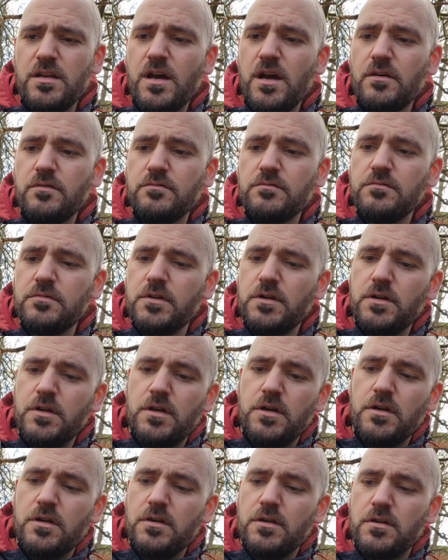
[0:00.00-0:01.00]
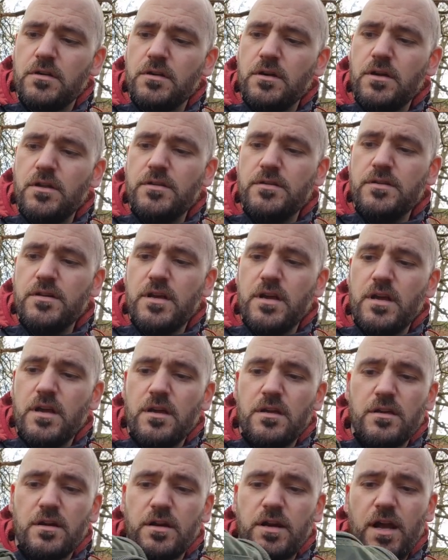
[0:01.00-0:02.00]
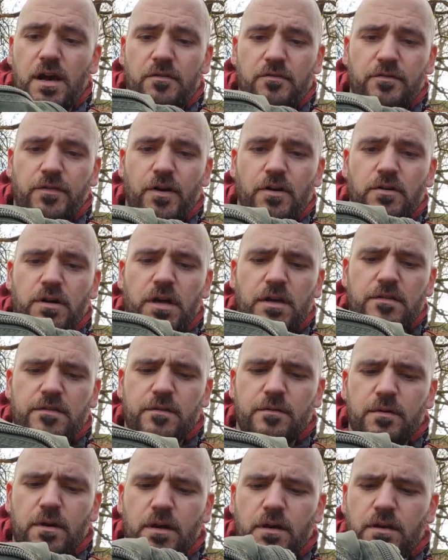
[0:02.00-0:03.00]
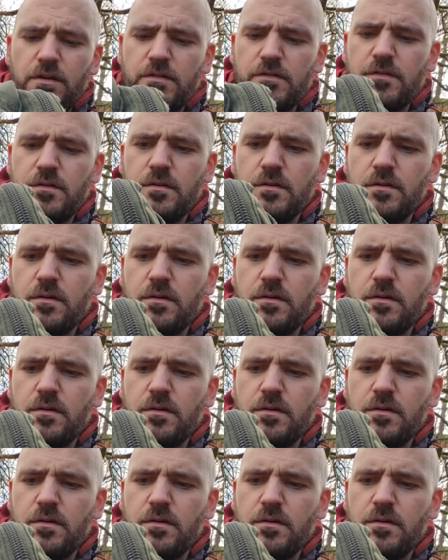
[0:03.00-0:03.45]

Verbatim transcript: now, and I can't fault it, to be honest.